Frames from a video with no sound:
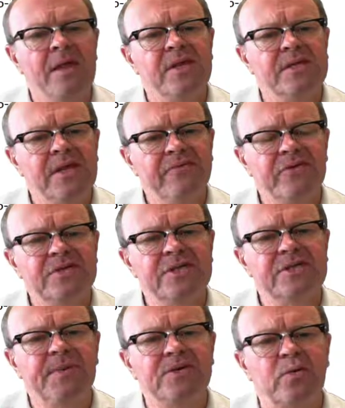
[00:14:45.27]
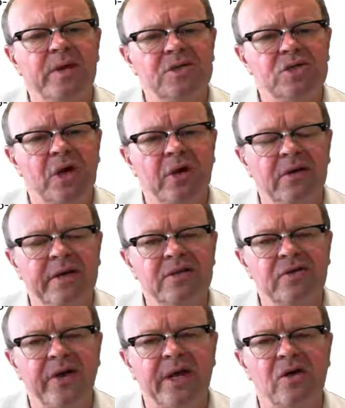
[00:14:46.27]
The differences between total
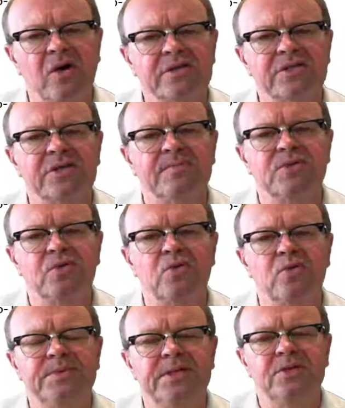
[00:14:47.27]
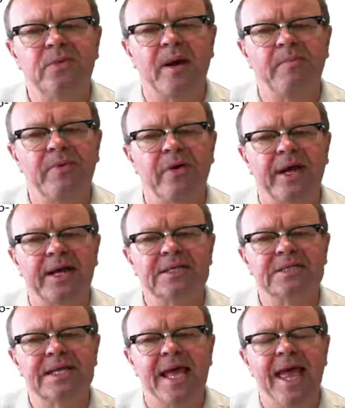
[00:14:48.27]
indirect costs absorbed into our
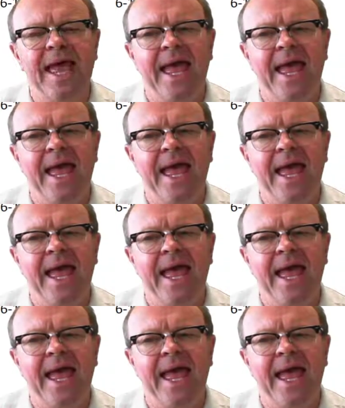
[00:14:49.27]
products